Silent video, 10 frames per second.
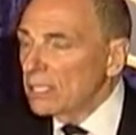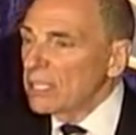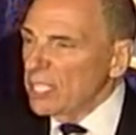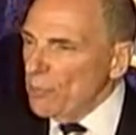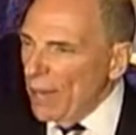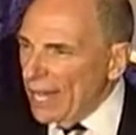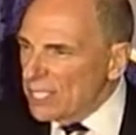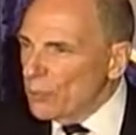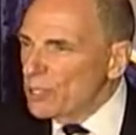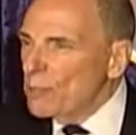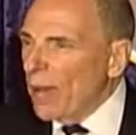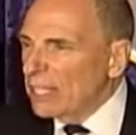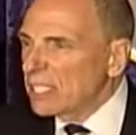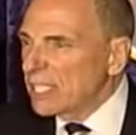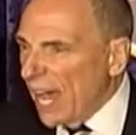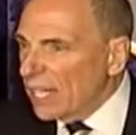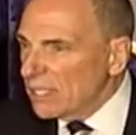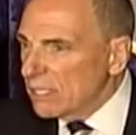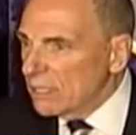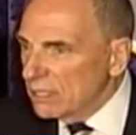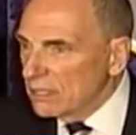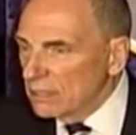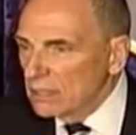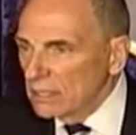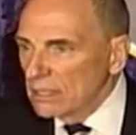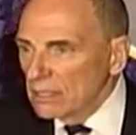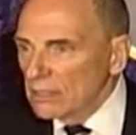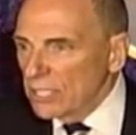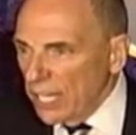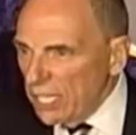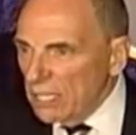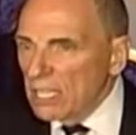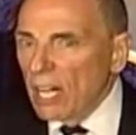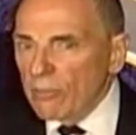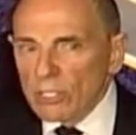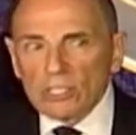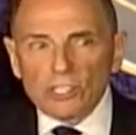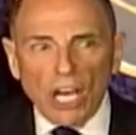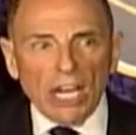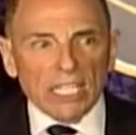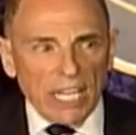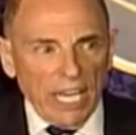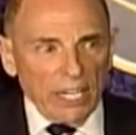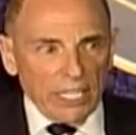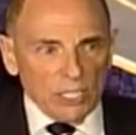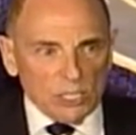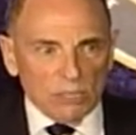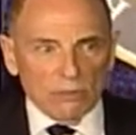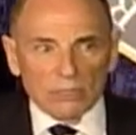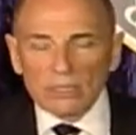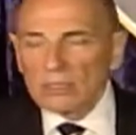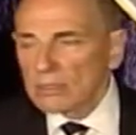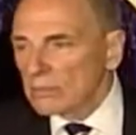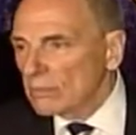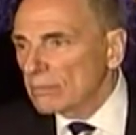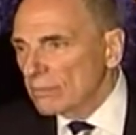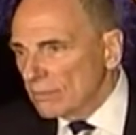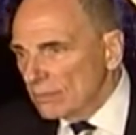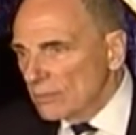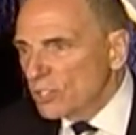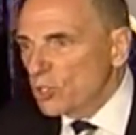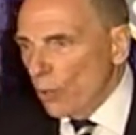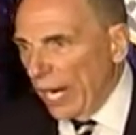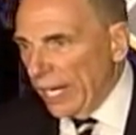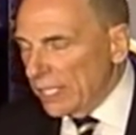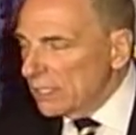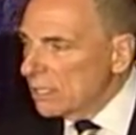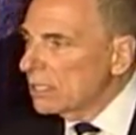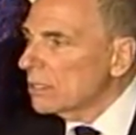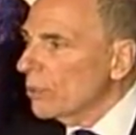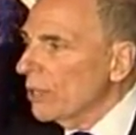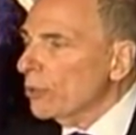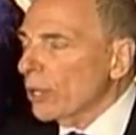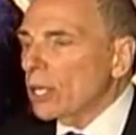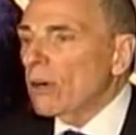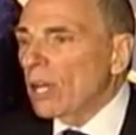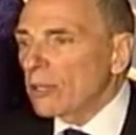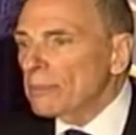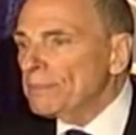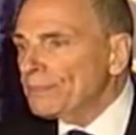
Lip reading: In the past, it was about sex. They didn't cover John Kennedy's strains, whatever you want to call them.